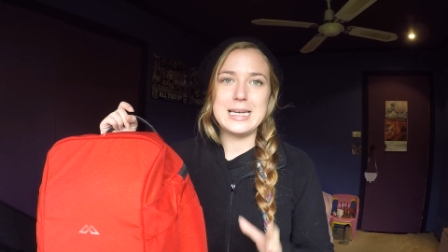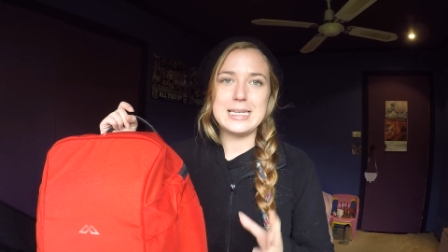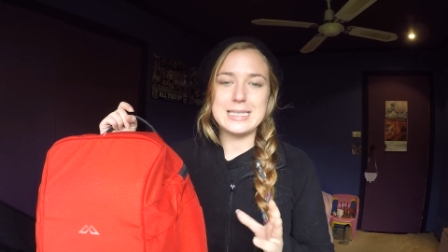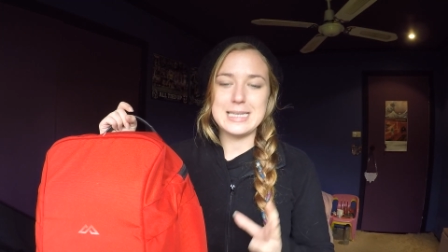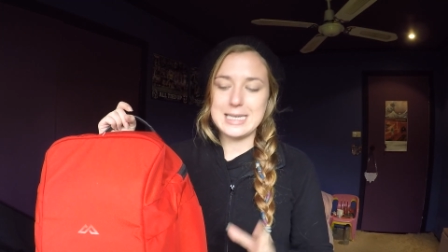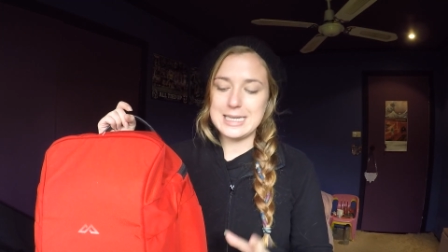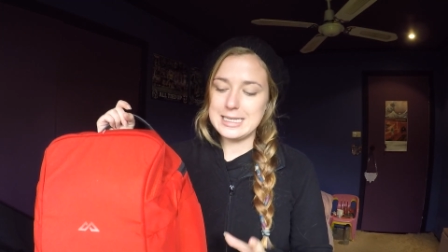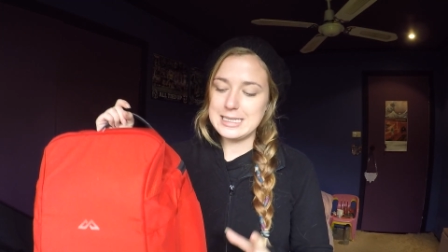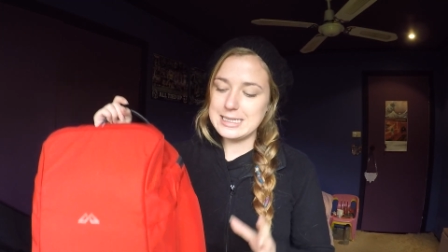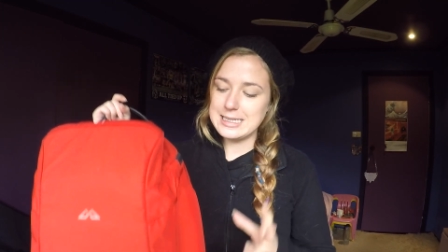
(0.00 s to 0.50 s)
It
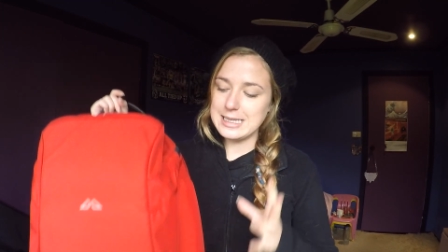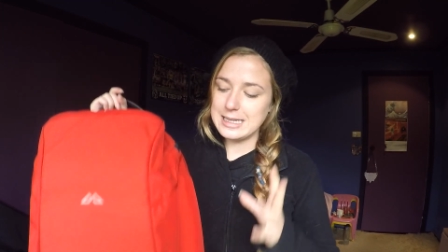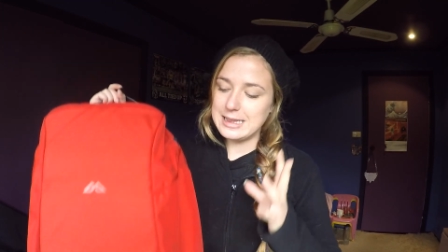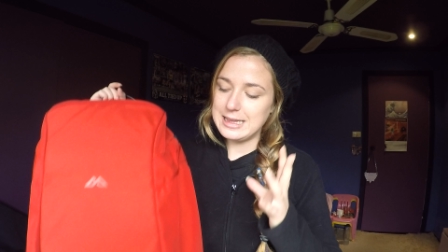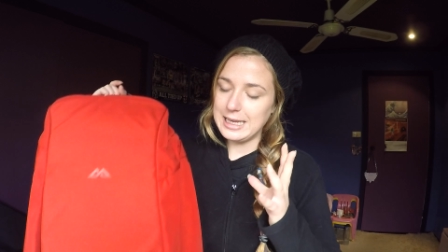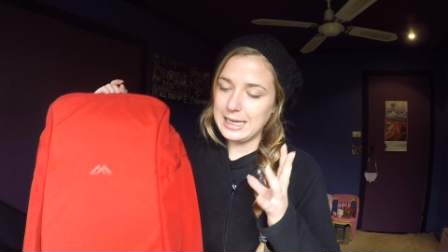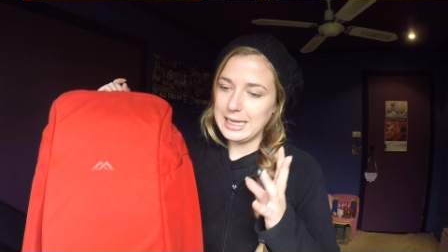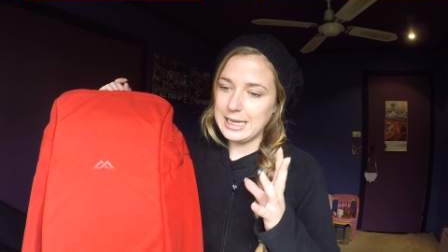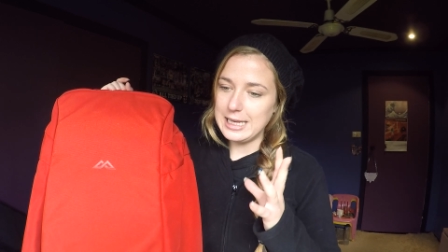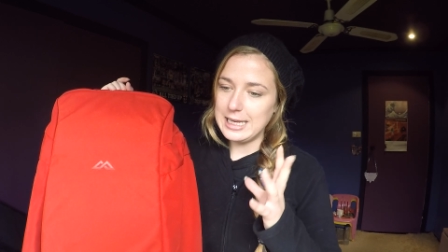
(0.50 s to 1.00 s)
is
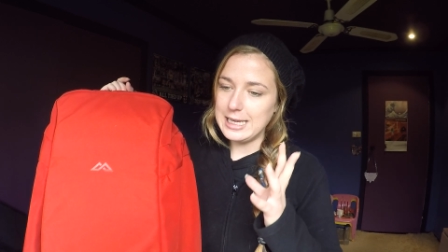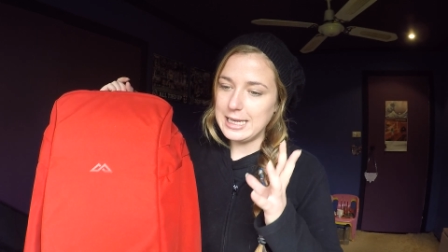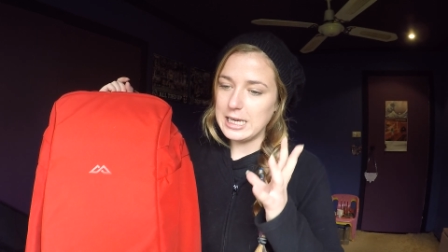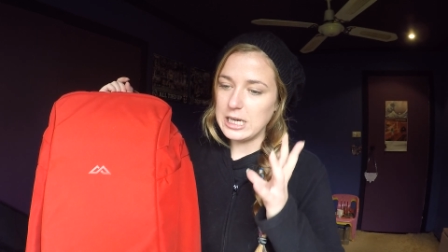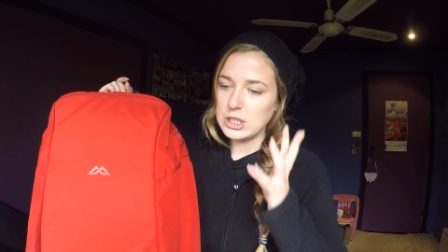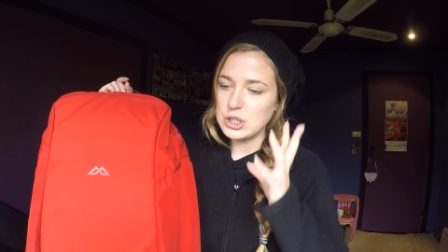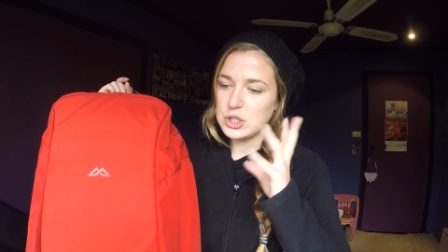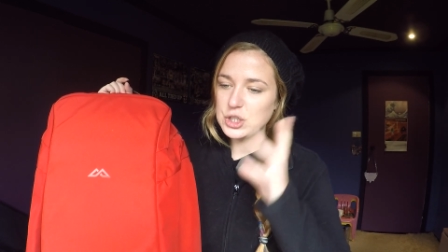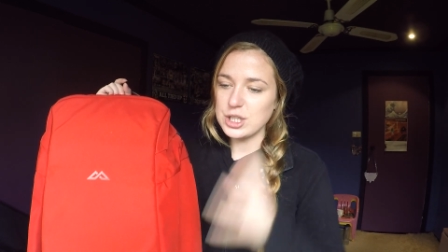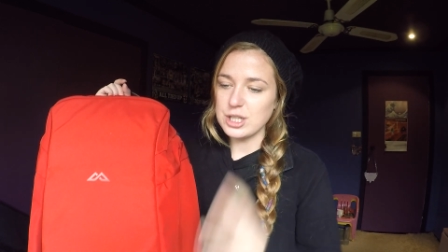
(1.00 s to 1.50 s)

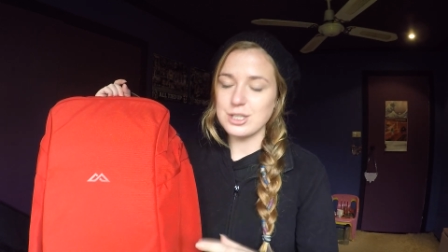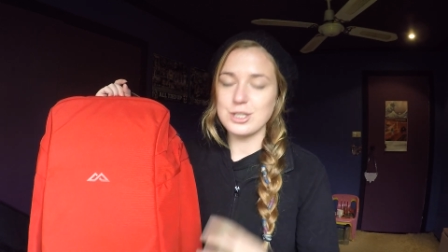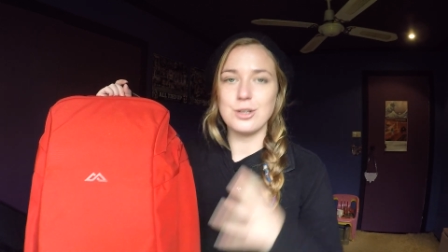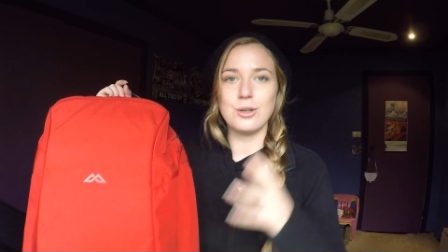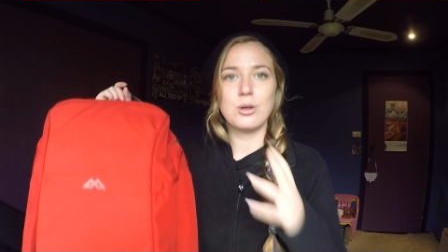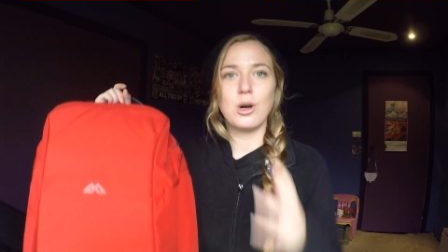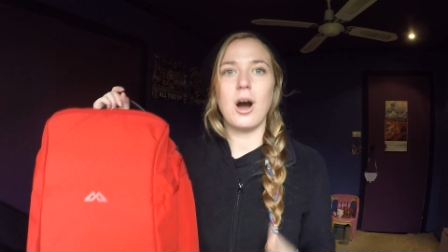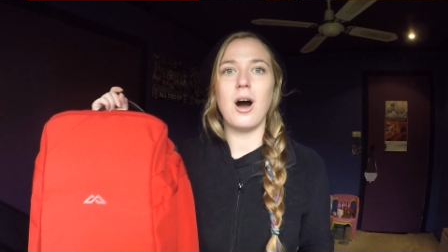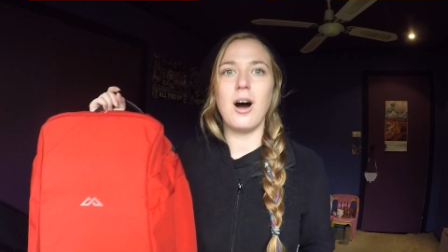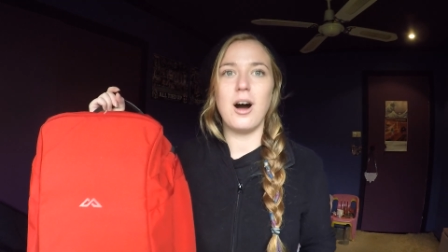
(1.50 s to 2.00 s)
the Shuttle
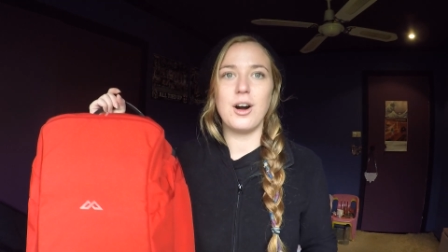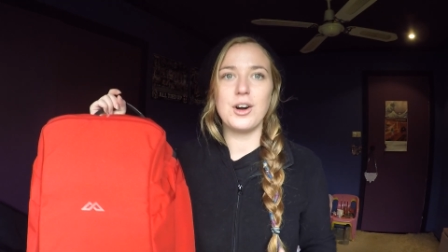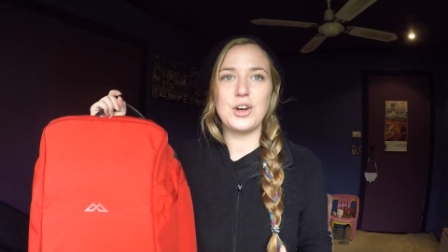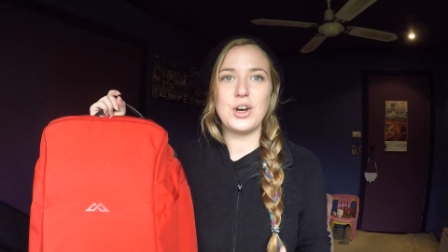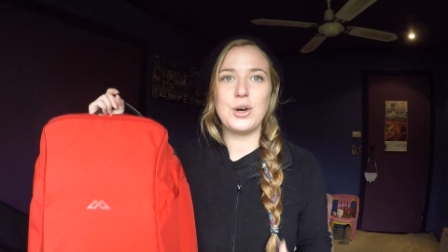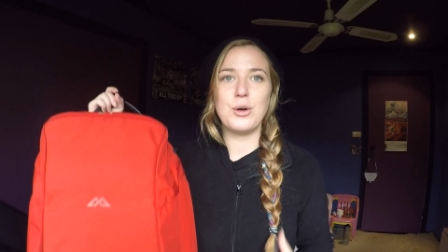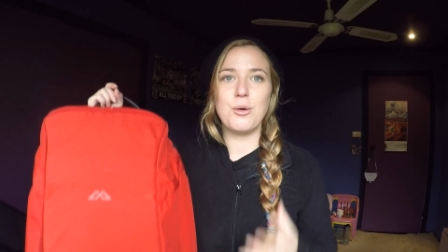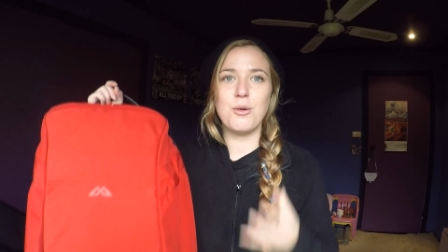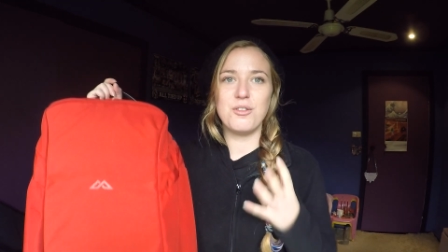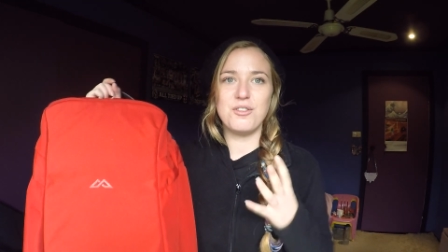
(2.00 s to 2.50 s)

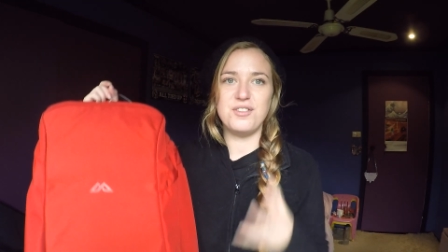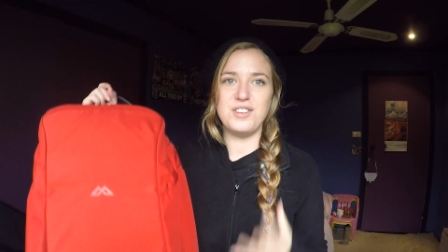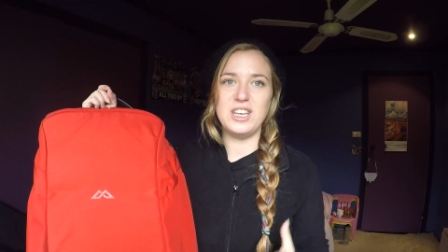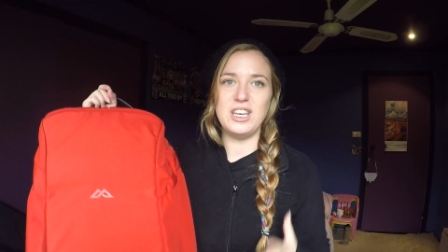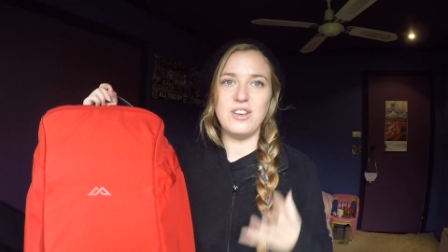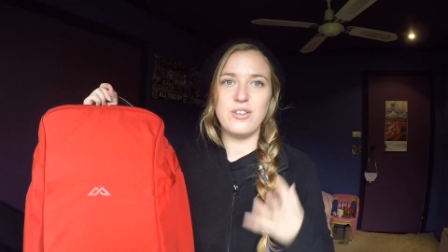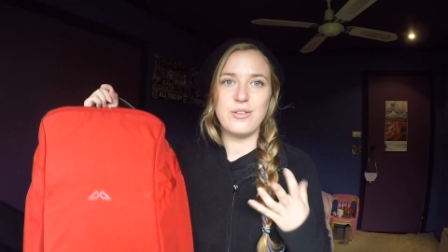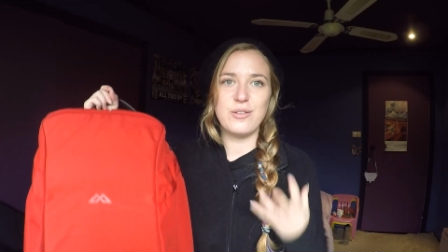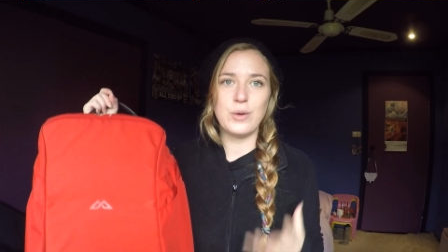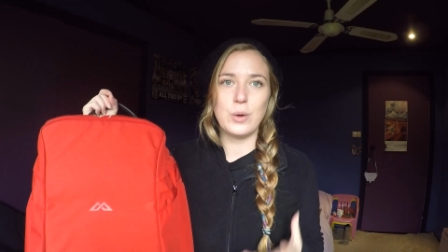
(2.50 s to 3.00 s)
Cargo
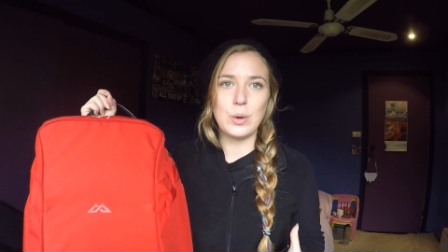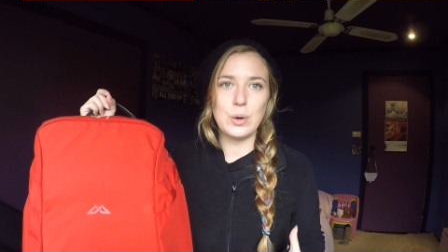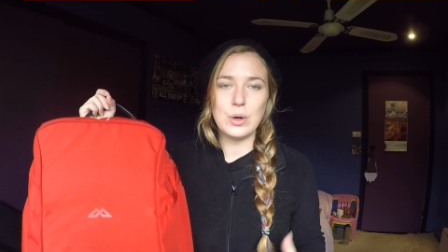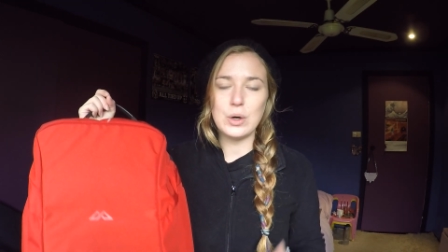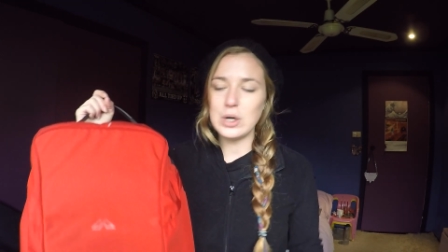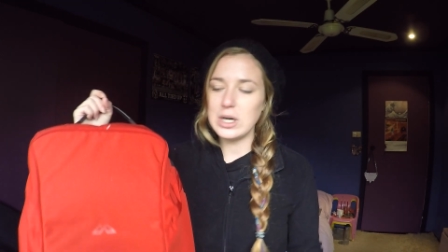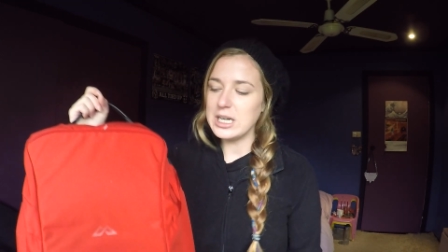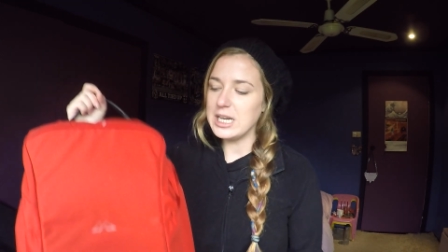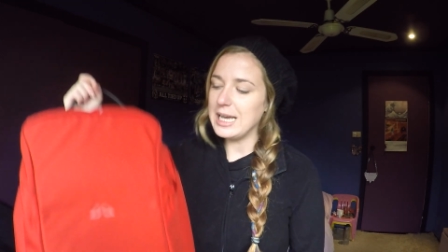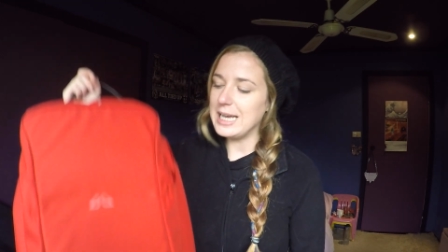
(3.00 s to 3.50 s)
V
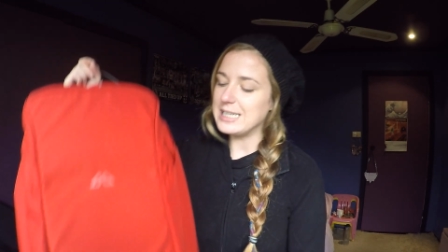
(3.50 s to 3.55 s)
four.